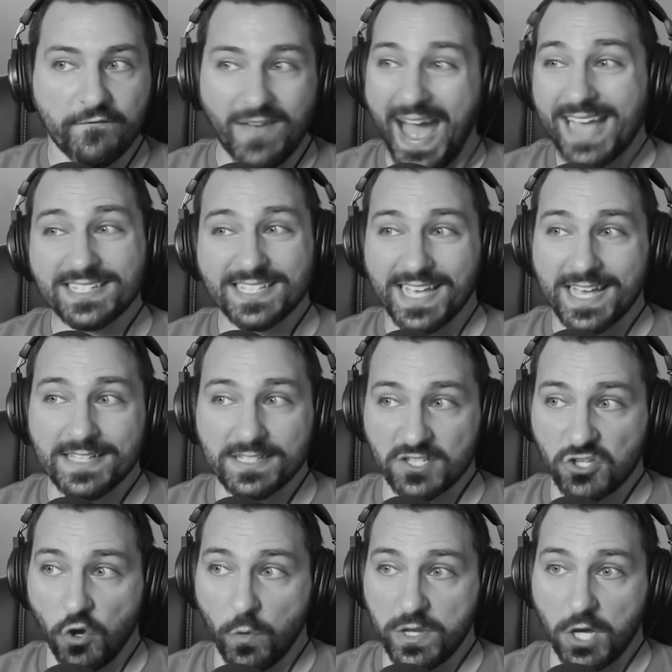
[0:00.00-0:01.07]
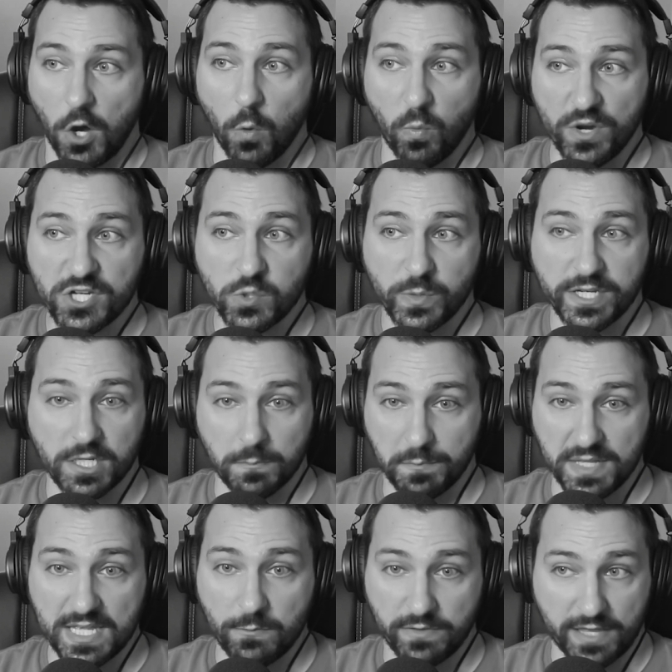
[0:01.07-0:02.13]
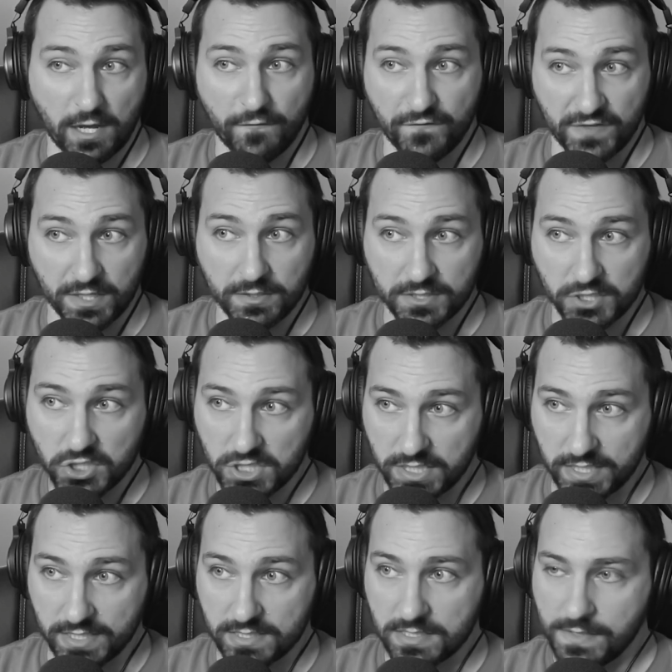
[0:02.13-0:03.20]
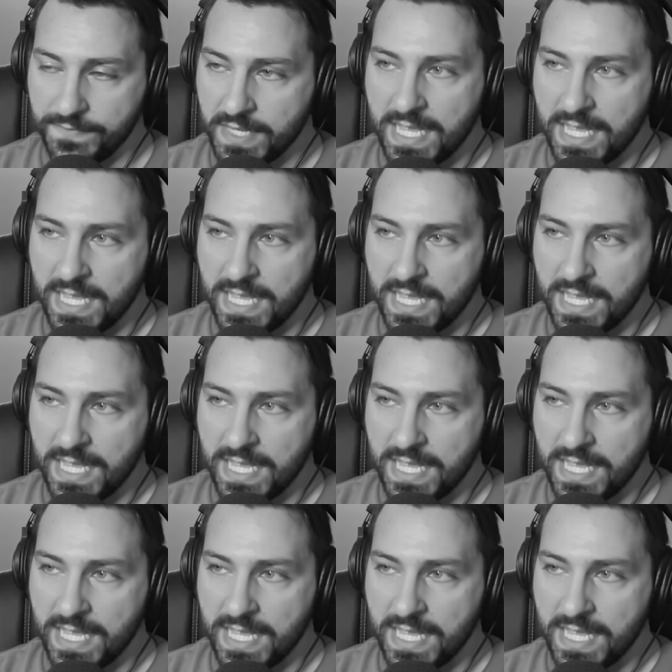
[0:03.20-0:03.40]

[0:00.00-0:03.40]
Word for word: Vasquez is who we all wish we could be with how fearless she is.